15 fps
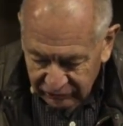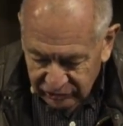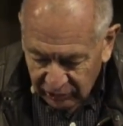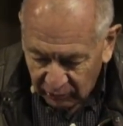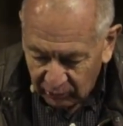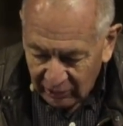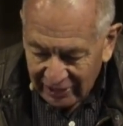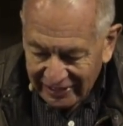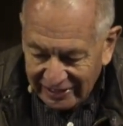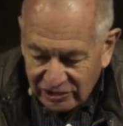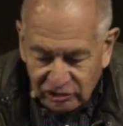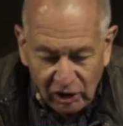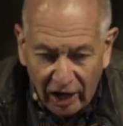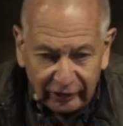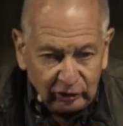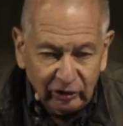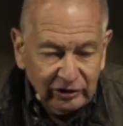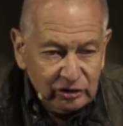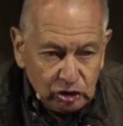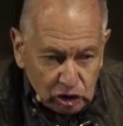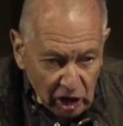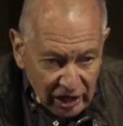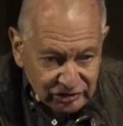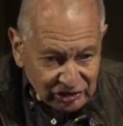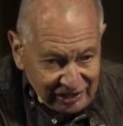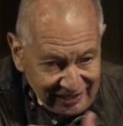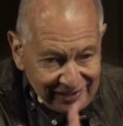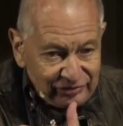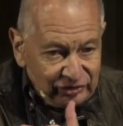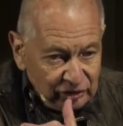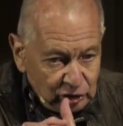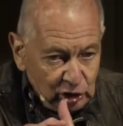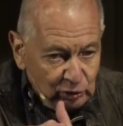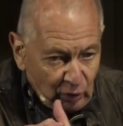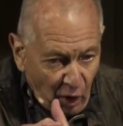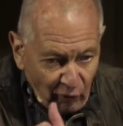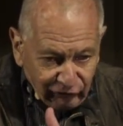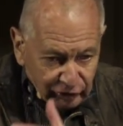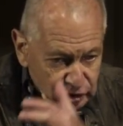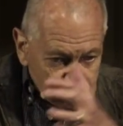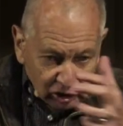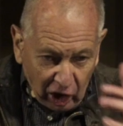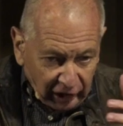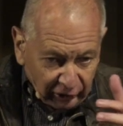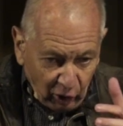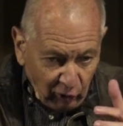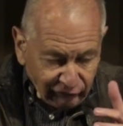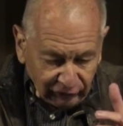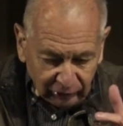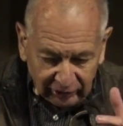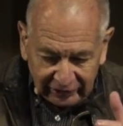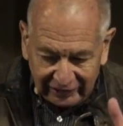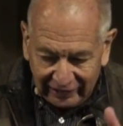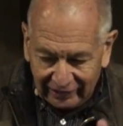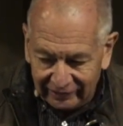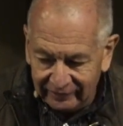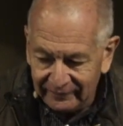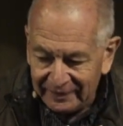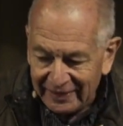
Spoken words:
So he's not going to just hit the do-over, start over again.